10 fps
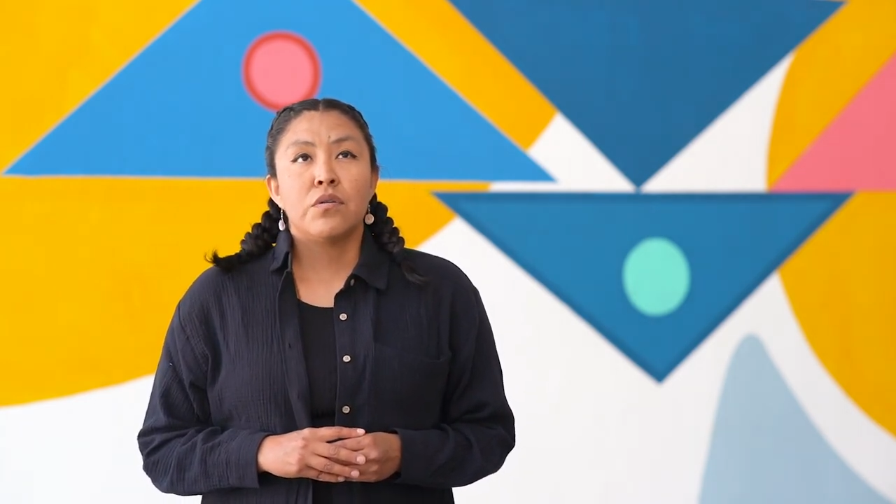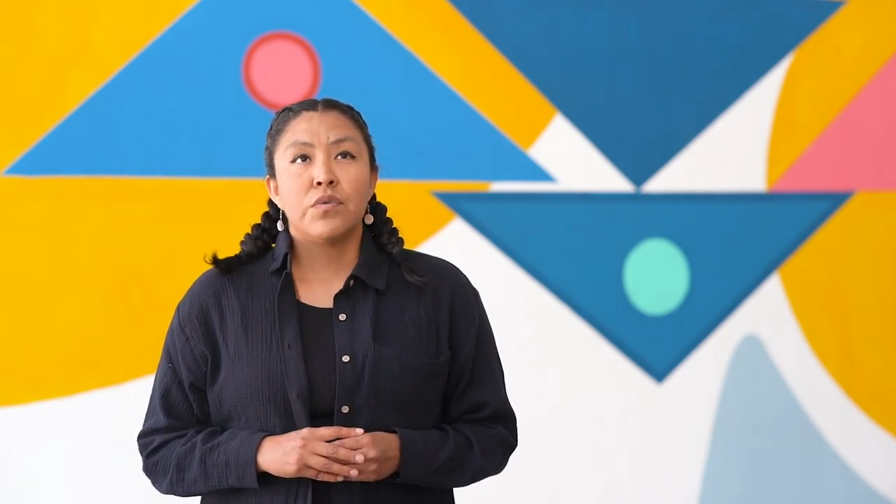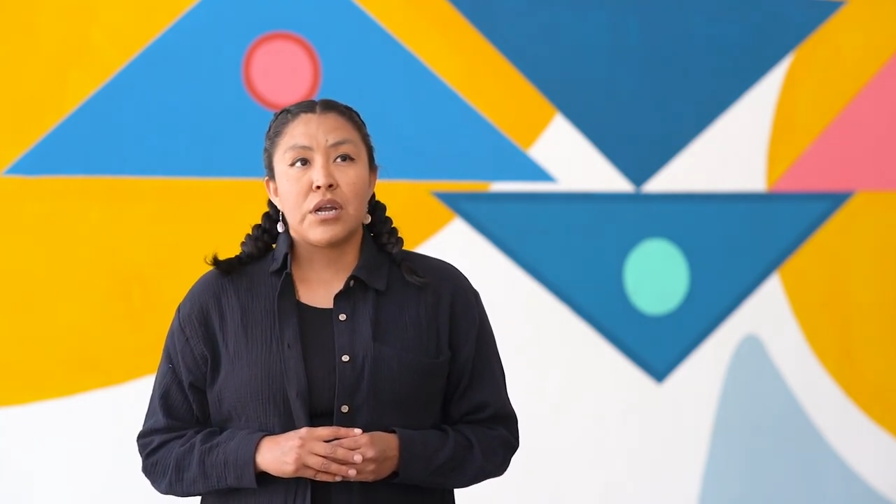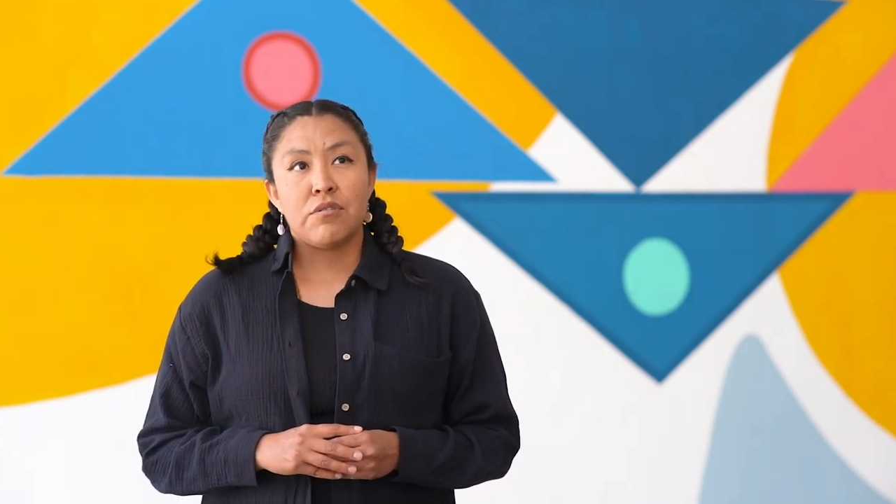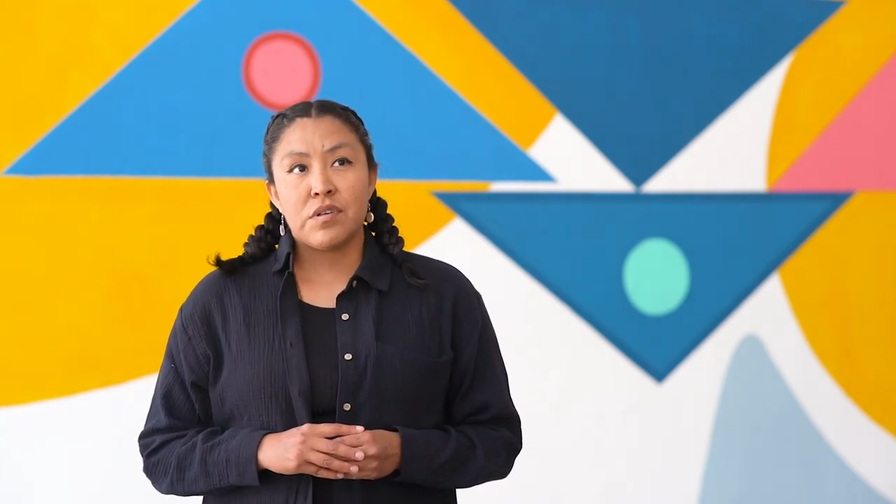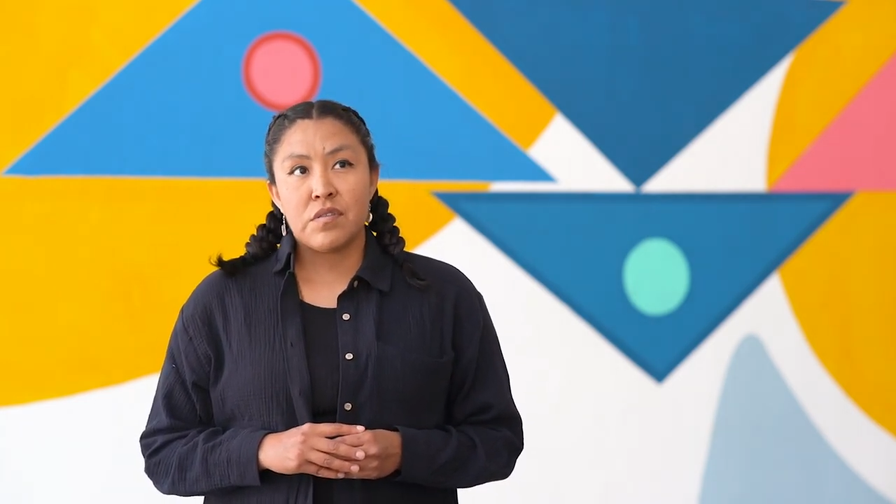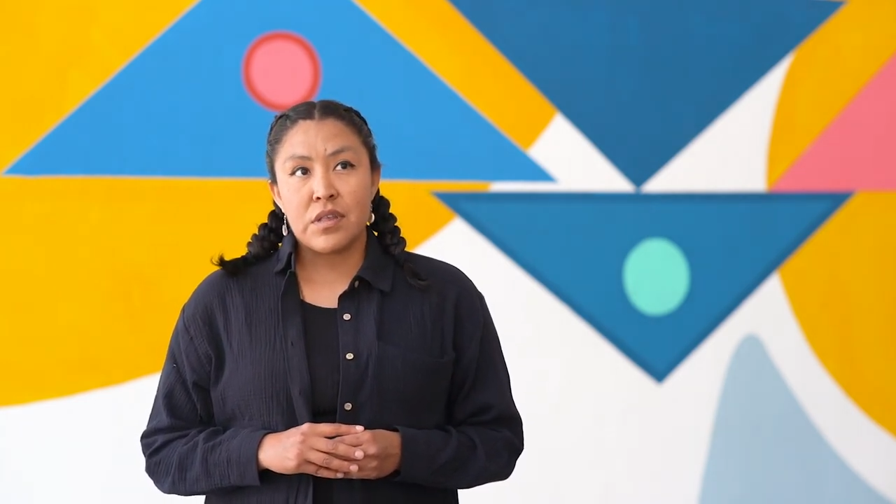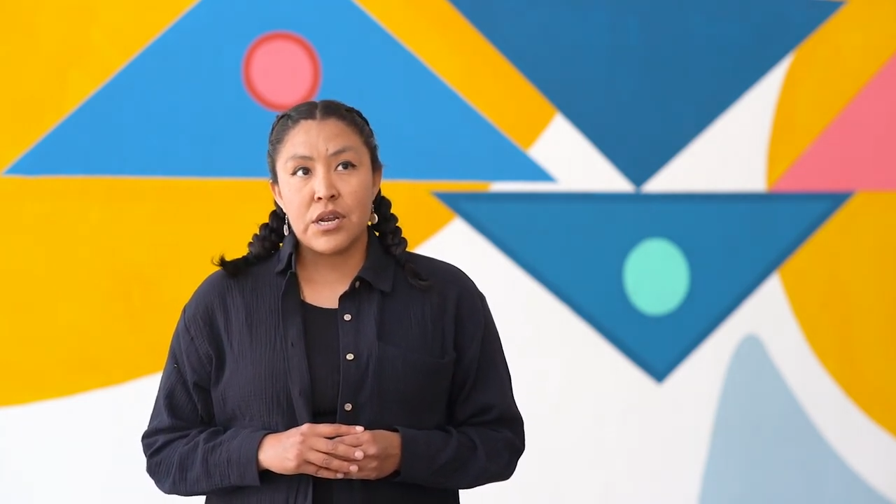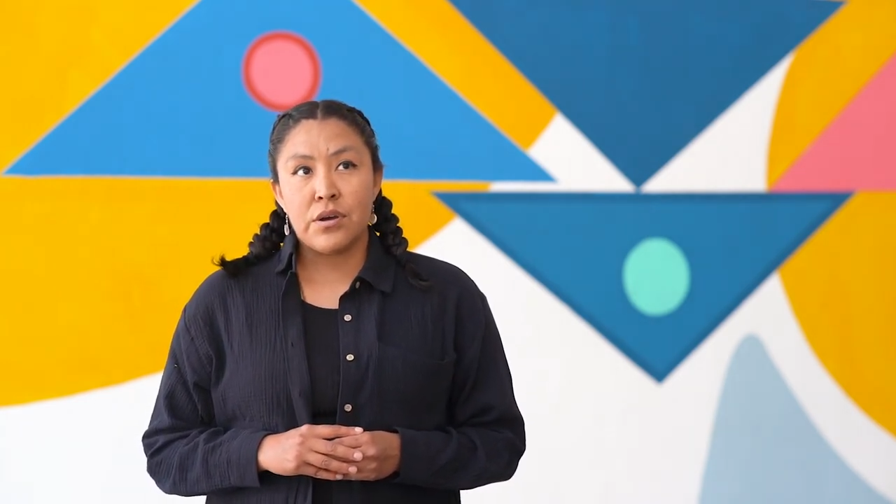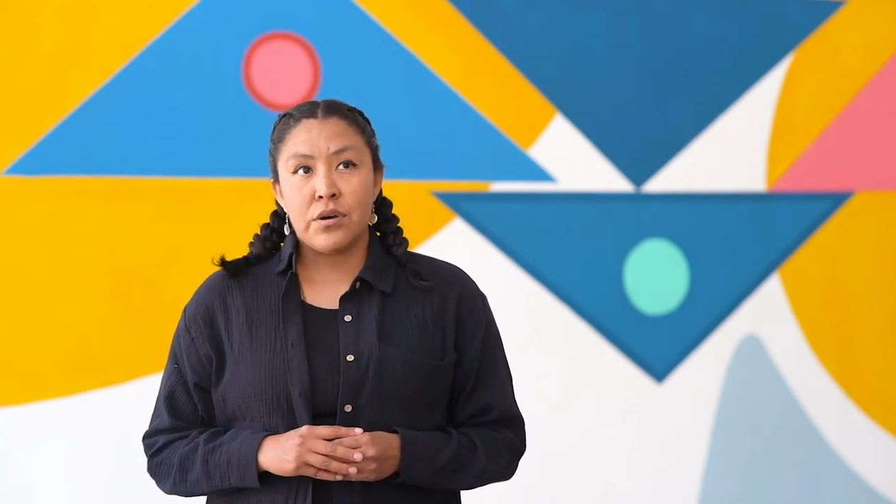When I was
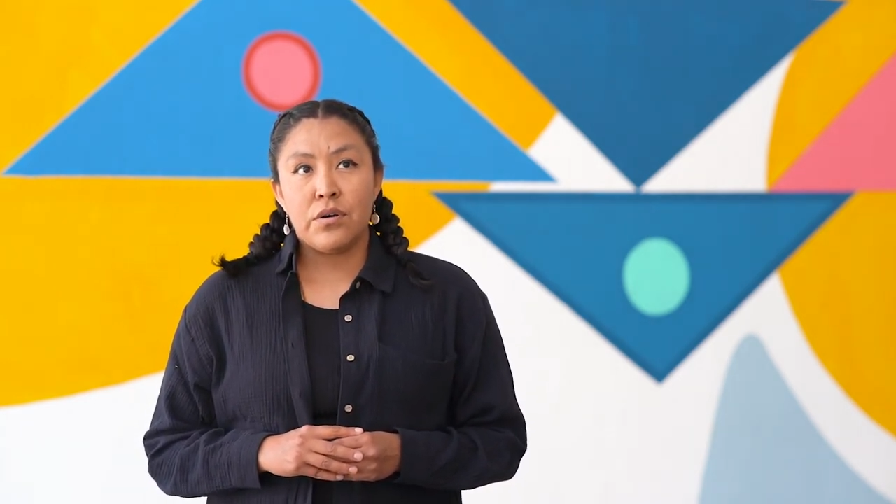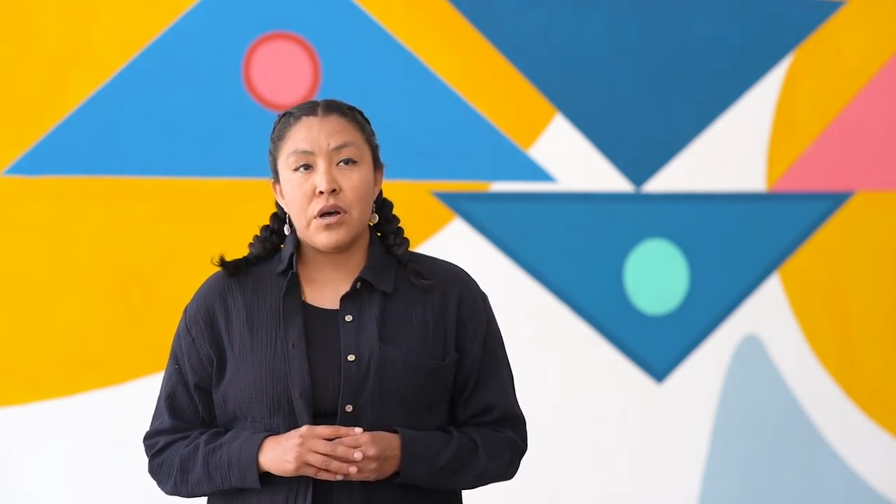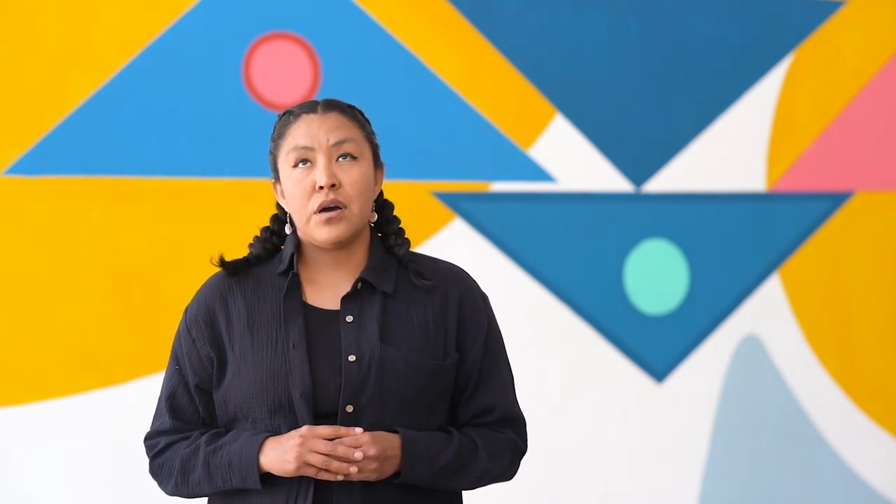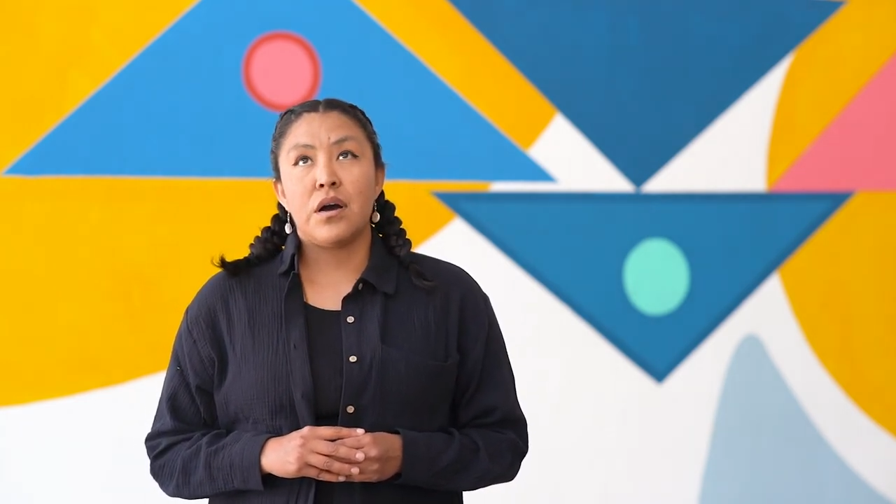little,